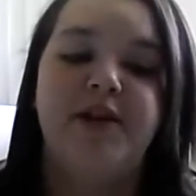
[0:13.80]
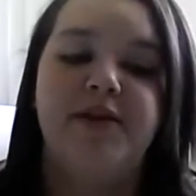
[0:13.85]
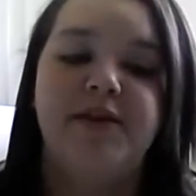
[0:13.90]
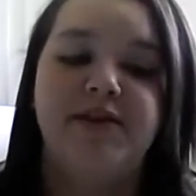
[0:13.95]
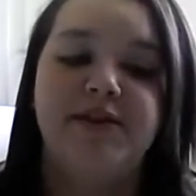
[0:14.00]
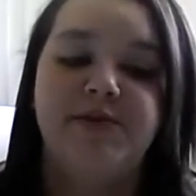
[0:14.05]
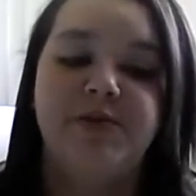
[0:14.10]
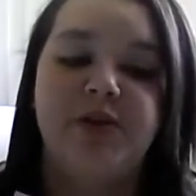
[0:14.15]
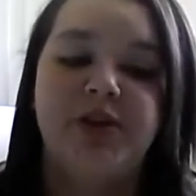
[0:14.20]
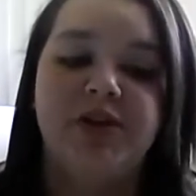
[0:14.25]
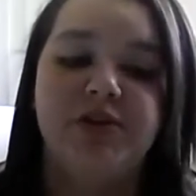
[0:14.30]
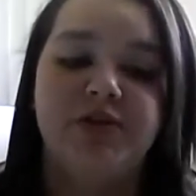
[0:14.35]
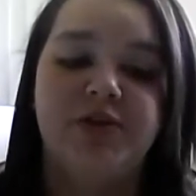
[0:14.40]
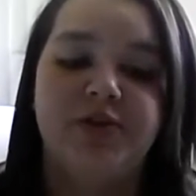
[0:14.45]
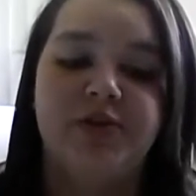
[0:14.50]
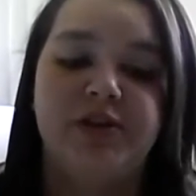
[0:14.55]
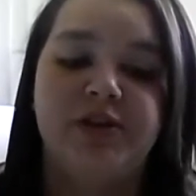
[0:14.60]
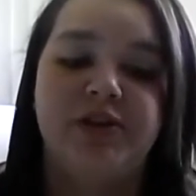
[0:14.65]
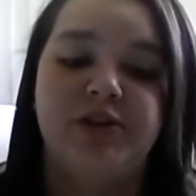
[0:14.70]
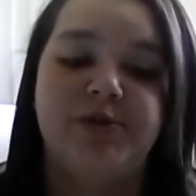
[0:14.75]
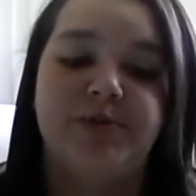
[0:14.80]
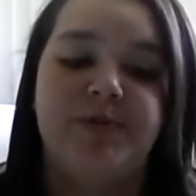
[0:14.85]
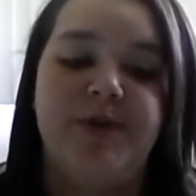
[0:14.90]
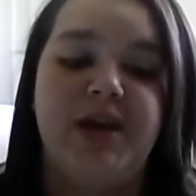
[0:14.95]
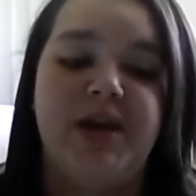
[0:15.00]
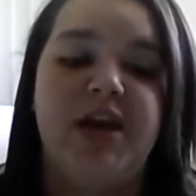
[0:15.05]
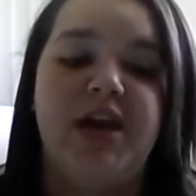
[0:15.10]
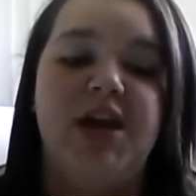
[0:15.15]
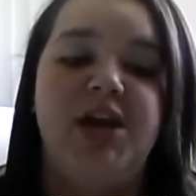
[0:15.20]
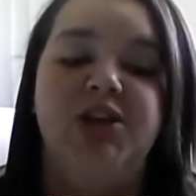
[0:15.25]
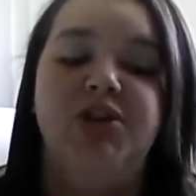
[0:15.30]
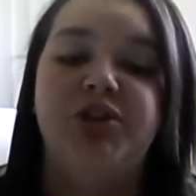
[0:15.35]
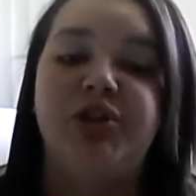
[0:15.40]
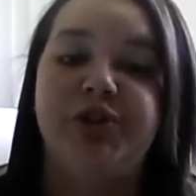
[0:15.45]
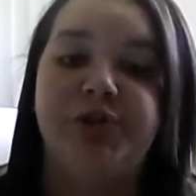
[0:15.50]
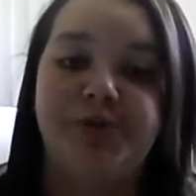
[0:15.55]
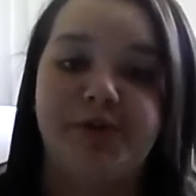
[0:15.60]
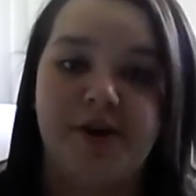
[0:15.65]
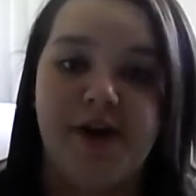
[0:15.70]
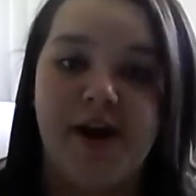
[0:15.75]
This one is going to be
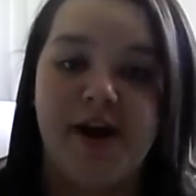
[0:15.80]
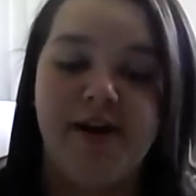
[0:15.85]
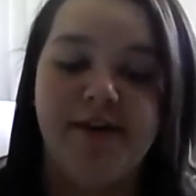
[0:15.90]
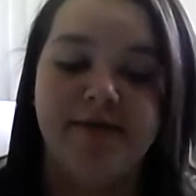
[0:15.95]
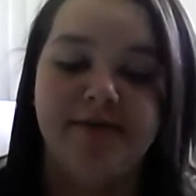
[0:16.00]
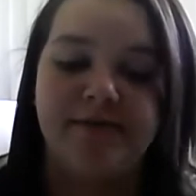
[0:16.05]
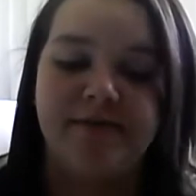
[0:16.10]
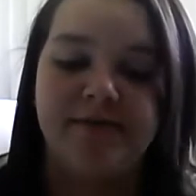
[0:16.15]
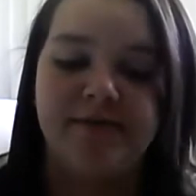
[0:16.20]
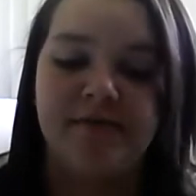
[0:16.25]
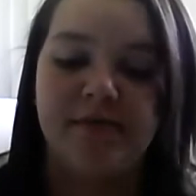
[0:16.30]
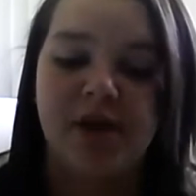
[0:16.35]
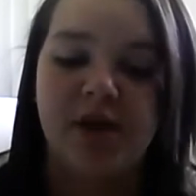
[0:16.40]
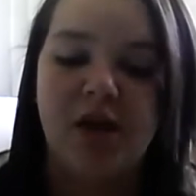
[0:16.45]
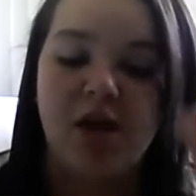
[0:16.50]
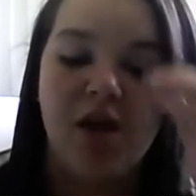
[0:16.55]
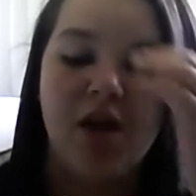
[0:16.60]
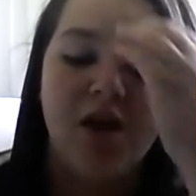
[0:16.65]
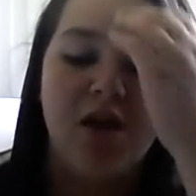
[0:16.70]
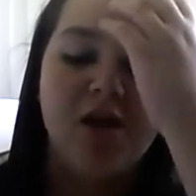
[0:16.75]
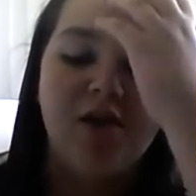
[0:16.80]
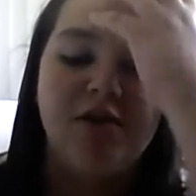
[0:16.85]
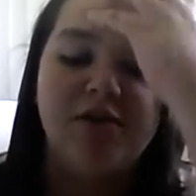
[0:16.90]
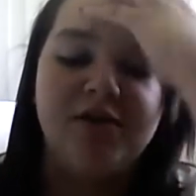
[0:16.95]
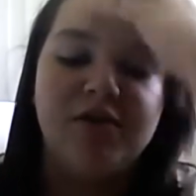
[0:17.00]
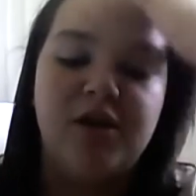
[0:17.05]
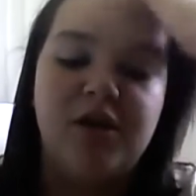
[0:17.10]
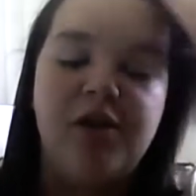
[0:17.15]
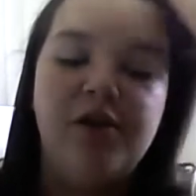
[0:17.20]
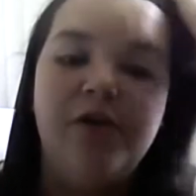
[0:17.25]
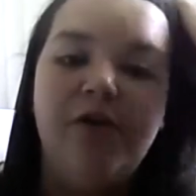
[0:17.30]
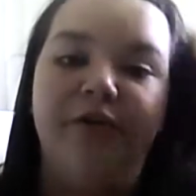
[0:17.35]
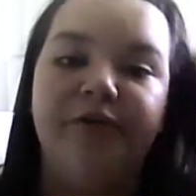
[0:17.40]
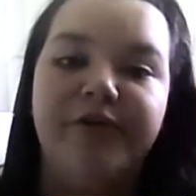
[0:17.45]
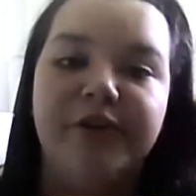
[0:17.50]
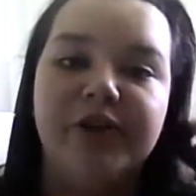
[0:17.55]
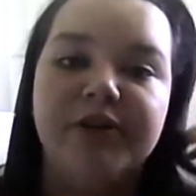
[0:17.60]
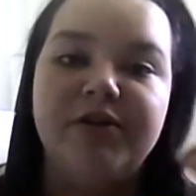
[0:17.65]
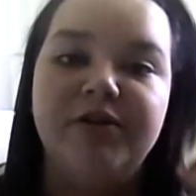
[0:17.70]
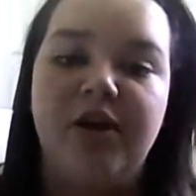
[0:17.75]
tutoring. So
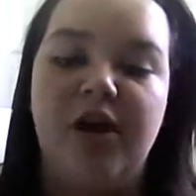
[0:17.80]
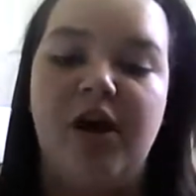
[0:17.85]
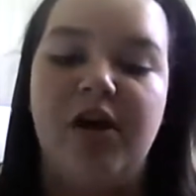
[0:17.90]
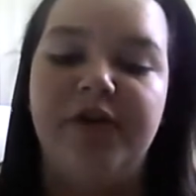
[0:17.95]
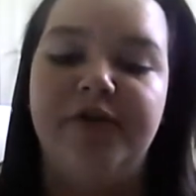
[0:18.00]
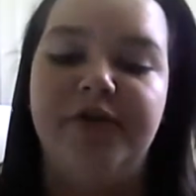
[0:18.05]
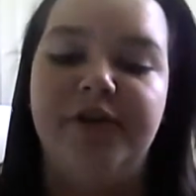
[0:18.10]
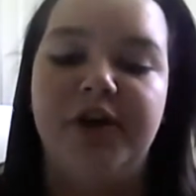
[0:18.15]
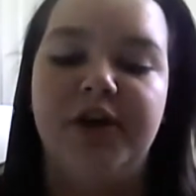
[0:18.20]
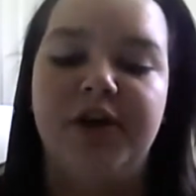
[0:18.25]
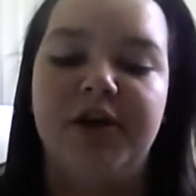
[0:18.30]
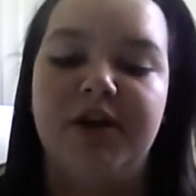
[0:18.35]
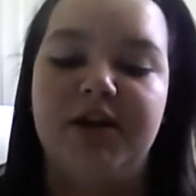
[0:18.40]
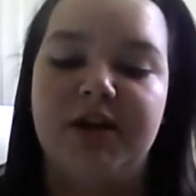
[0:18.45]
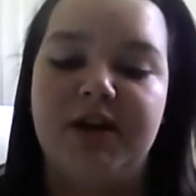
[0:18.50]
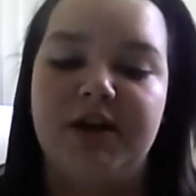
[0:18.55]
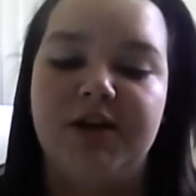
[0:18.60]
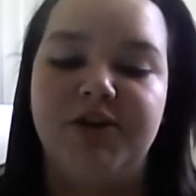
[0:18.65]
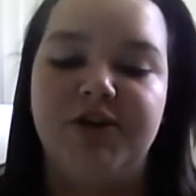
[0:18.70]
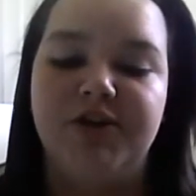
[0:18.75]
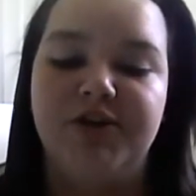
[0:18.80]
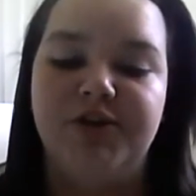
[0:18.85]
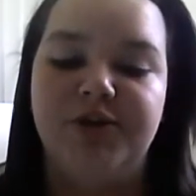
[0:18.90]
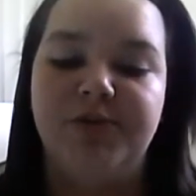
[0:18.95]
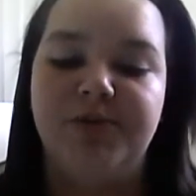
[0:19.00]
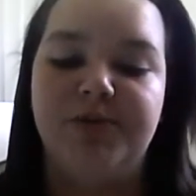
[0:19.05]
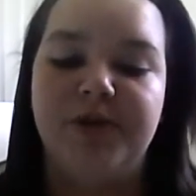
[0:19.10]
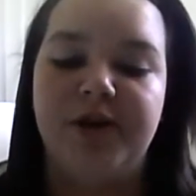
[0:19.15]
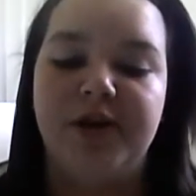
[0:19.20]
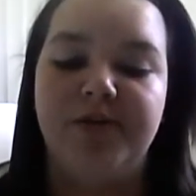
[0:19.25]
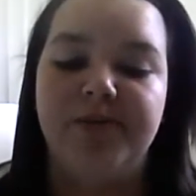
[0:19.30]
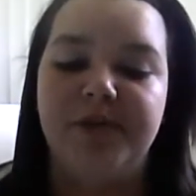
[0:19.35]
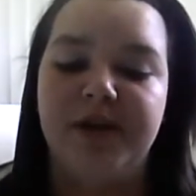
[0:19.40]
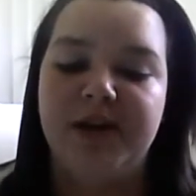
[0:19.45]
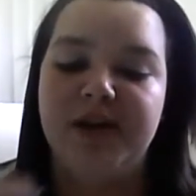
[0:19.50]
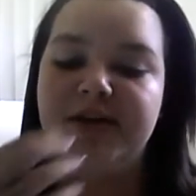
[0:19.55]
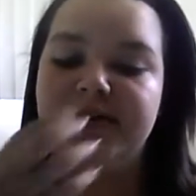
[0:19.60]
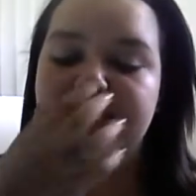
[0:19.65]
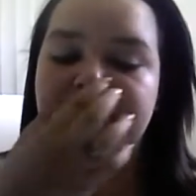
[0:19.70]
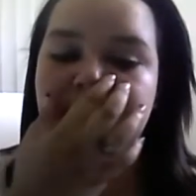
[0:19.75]
first off, you're going to need to put in
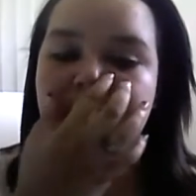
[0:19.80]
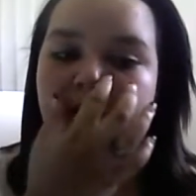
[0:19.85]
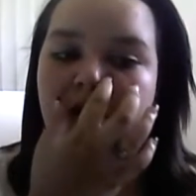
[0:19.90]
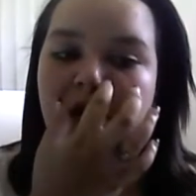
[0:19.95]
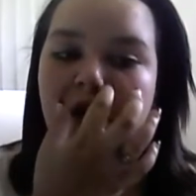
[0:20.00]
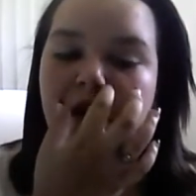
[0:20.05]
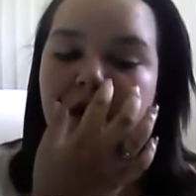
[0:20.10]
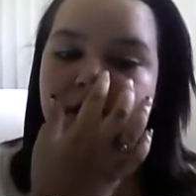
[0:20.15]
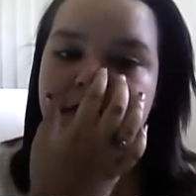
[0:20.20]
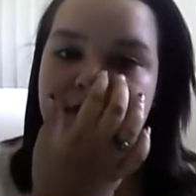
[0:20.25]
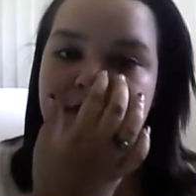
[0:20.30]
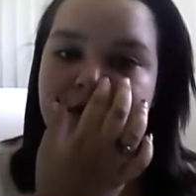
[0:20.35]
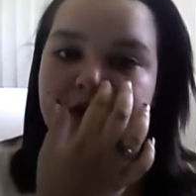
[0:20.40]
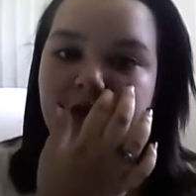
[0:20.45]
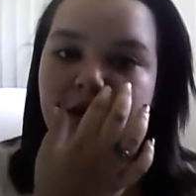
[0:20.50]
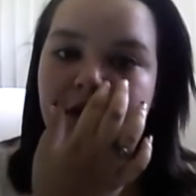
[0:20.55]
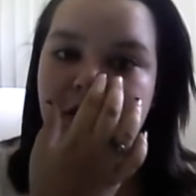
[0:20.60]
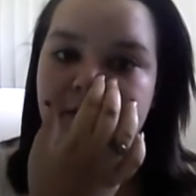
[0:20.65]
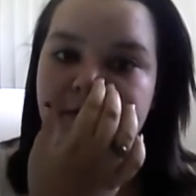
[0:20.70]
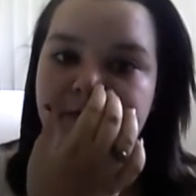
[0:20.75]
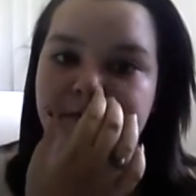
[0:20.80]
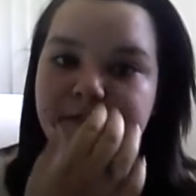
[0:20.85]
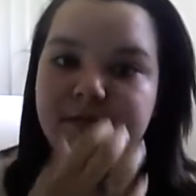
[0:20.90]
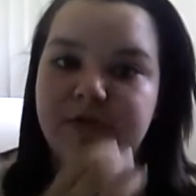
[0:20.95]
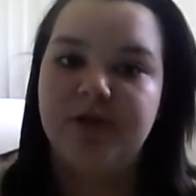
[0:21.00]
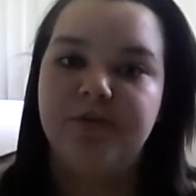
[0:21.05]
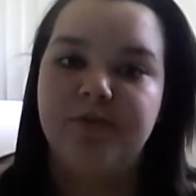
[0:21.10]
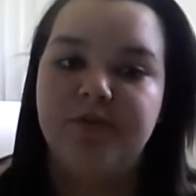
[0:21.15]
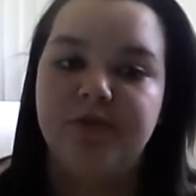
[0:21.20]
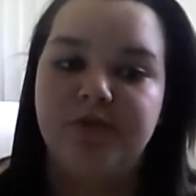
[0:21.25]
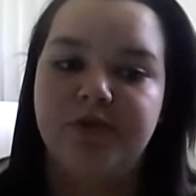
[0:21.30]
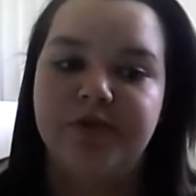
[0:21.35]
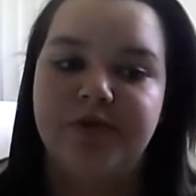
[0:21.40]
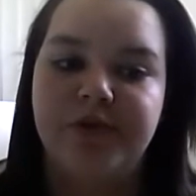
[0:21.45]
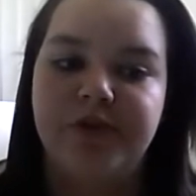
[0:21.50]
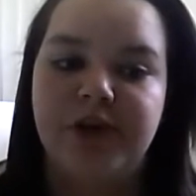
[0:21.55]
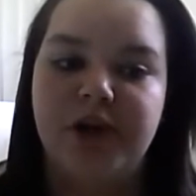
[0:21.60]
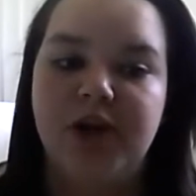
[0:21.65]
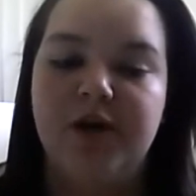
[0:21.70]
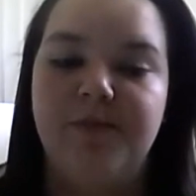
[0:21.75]
place some rules
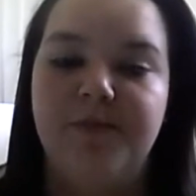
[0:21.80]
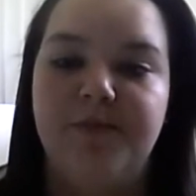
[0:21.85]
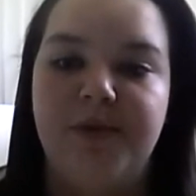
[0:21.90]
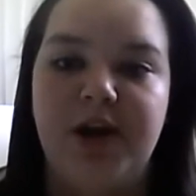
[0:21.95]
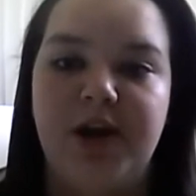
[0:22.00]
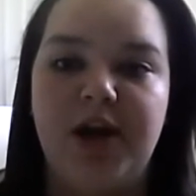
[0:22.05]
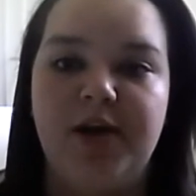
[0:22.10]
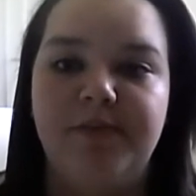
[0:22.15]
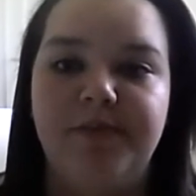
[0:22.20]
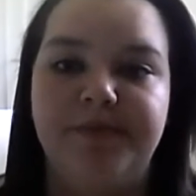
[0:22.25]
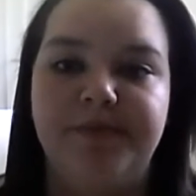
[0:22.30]
for your company.